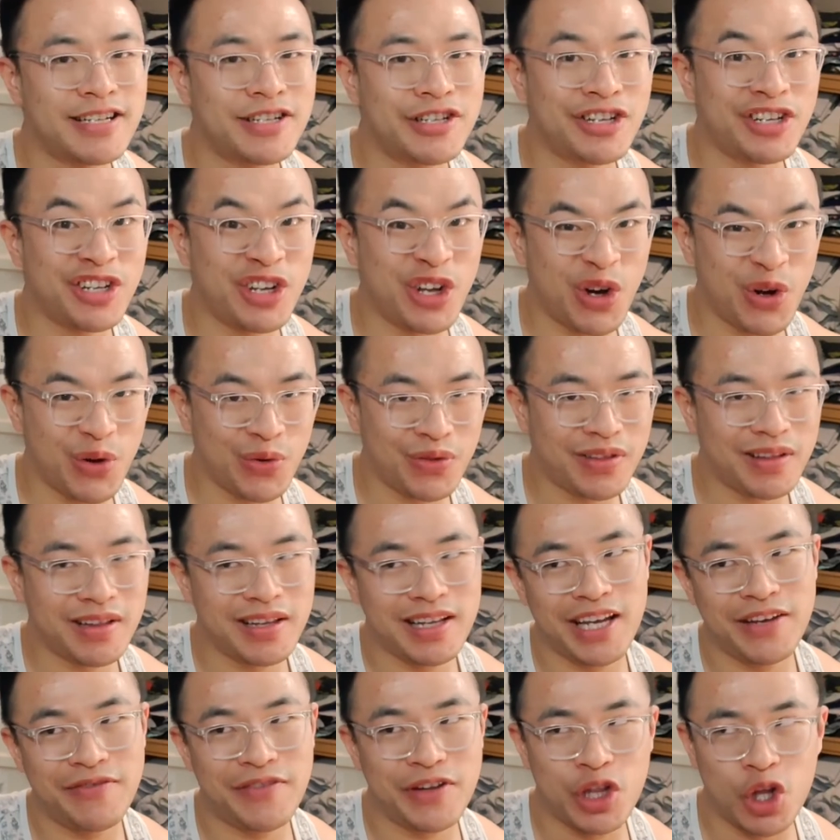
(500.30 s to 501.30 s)
And just to note,
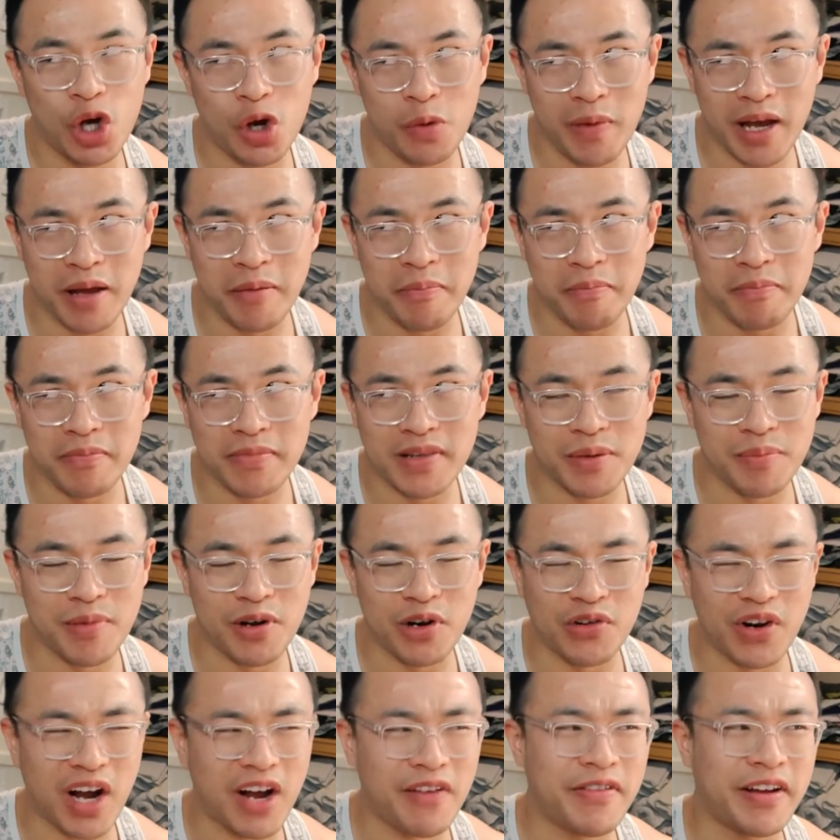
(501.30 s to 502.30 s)
even though my
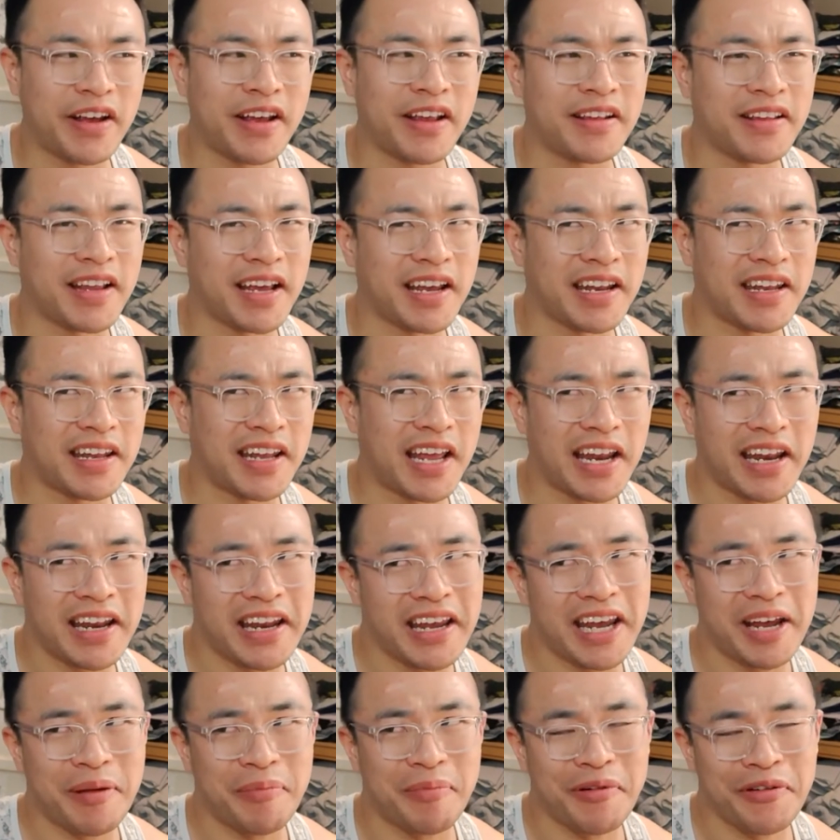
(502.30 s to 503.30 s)
demographic is like
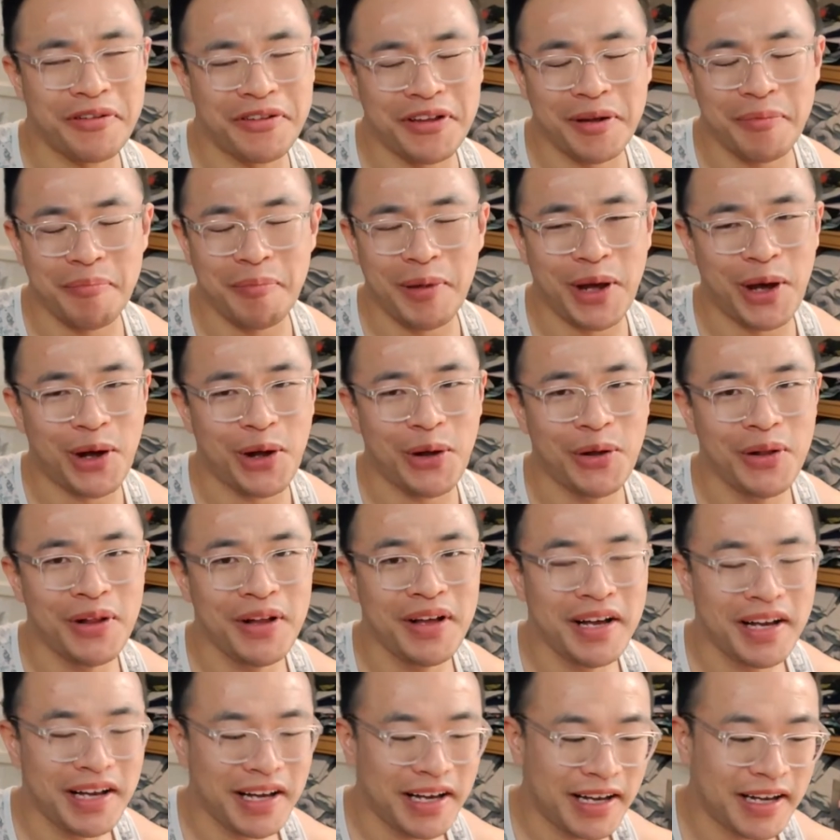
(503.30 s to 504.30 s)
98% male,
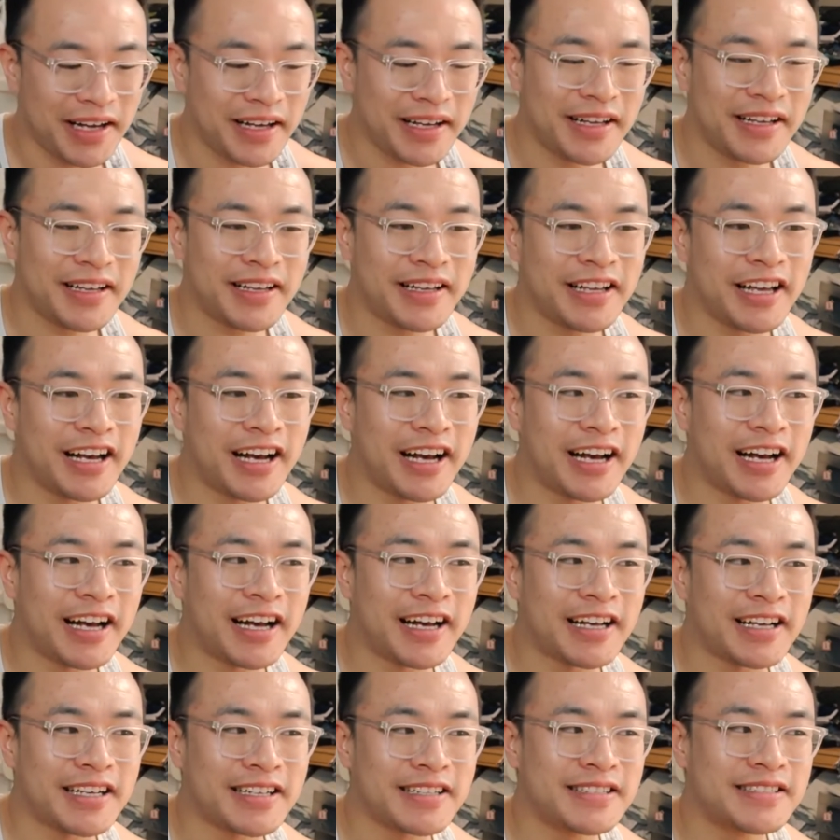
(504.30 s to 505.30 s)

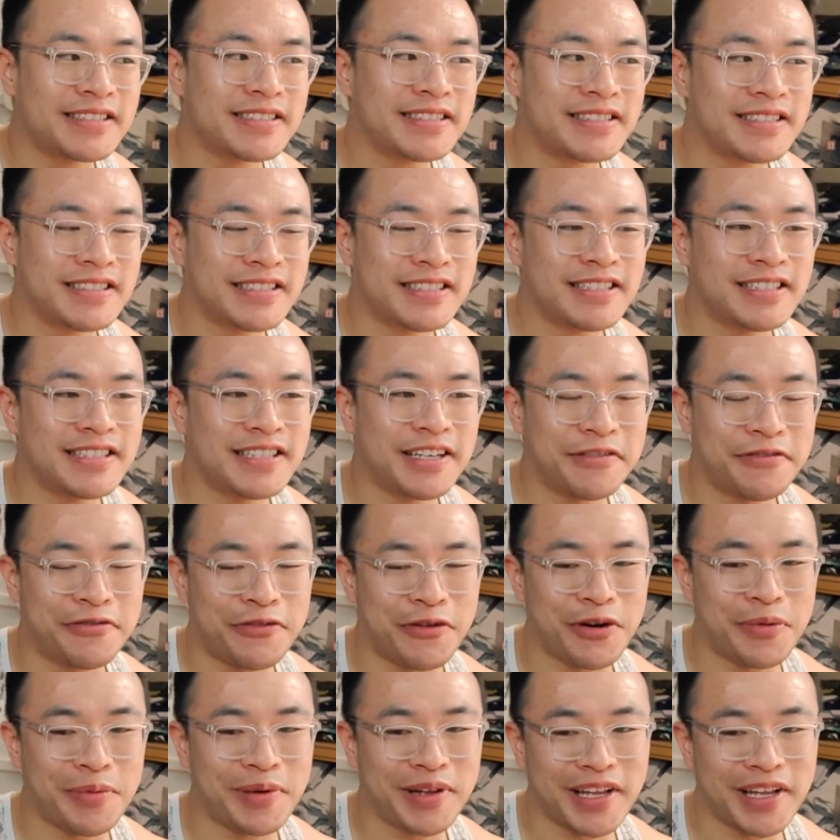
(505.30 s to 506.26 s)
the